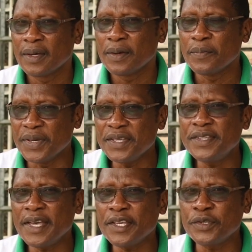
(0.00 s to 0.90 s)

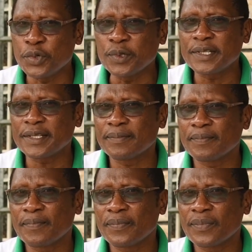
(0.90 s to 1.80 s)
B.J. Chute
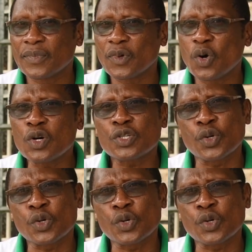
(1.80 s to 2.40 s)
also